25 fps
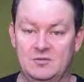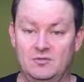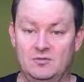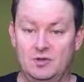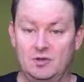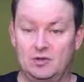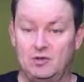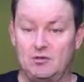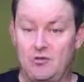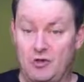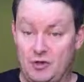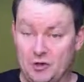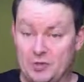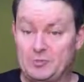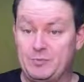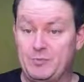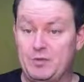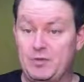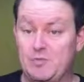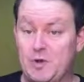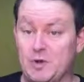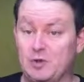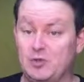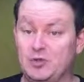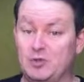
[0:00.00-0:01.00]
to
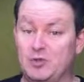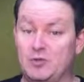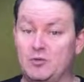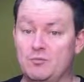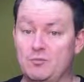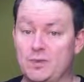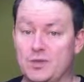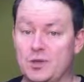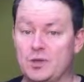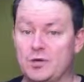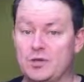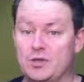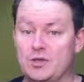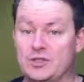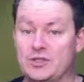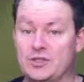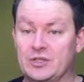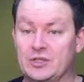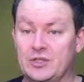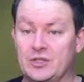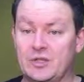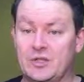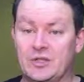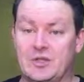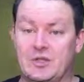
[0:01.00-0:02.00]
cross-promote your
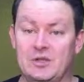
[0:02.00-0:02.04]
books,